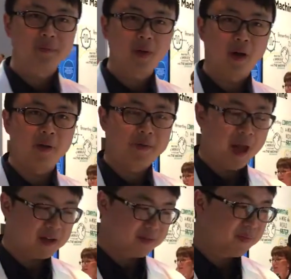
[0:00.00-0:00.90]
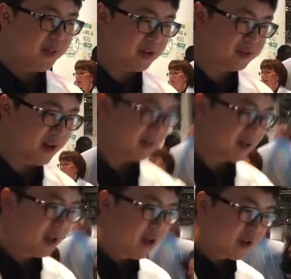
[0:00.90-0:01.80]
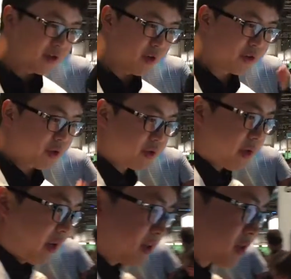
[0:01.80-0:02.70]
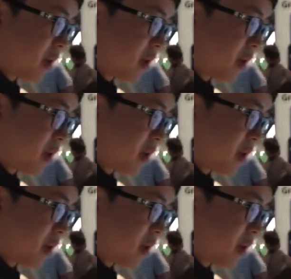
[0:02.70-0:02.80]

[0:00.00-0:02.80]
Thanks, Ash. So, as you see, it's